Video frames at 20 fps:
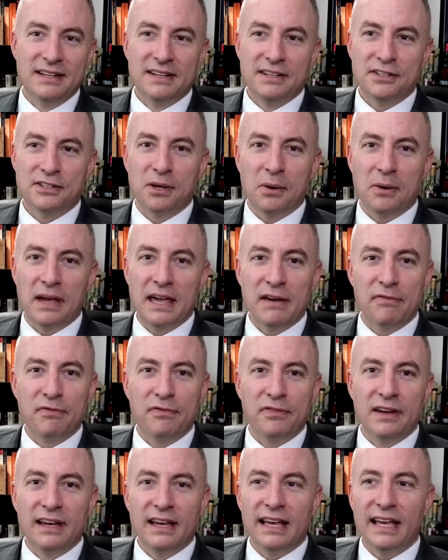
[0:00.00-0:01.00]
So if
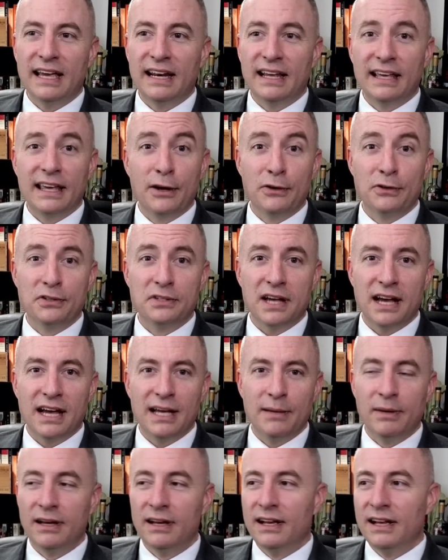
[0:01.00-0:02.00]
in a year's
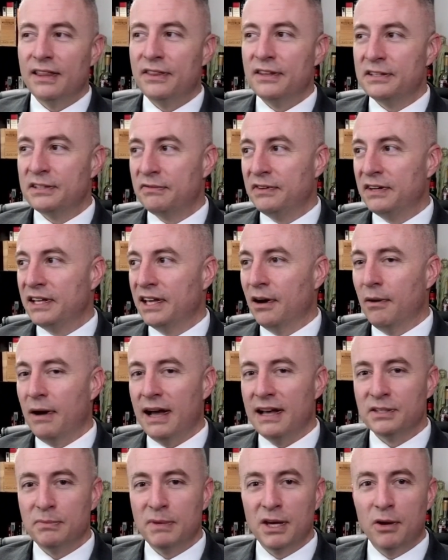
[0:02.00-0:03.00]
time, this video
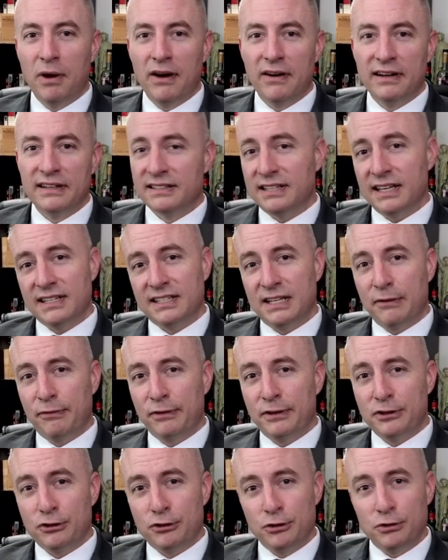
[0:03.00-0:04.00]
has me wearing 6
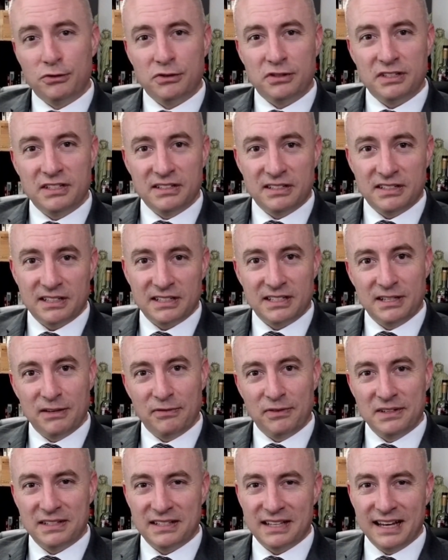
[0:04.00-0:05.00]
different suits in 6
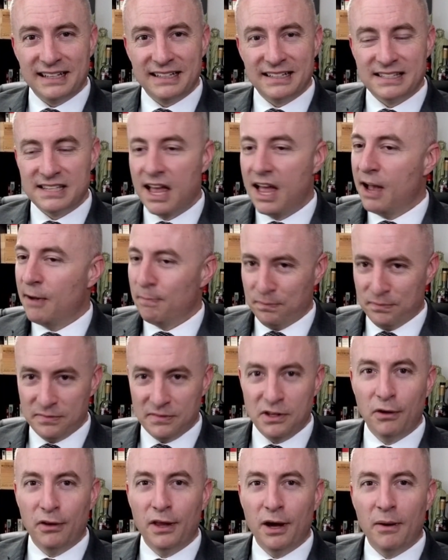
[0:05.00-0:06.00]
different settings,
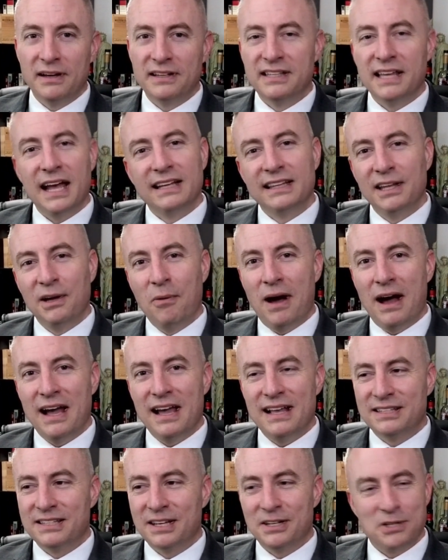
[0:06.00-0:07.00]
you'll know exactly why
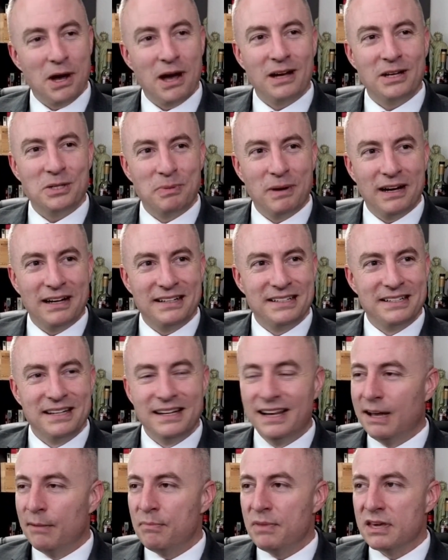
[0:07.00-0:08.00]
it's such a hodgepodge,
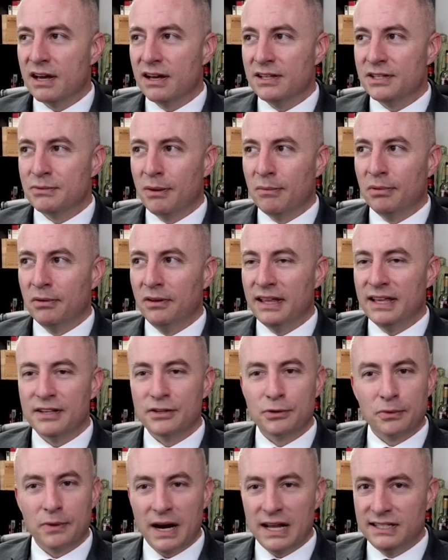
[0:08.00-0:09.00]
because Rumble is
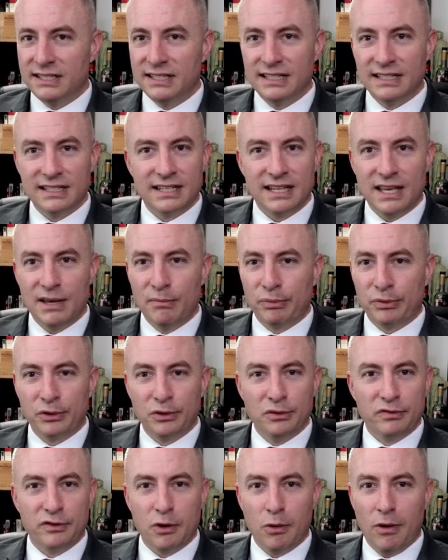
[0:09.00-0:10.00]
racing to
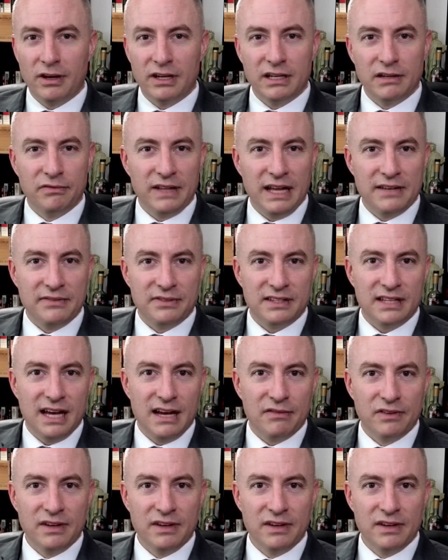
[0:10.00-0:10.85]
improve quality of life stuff,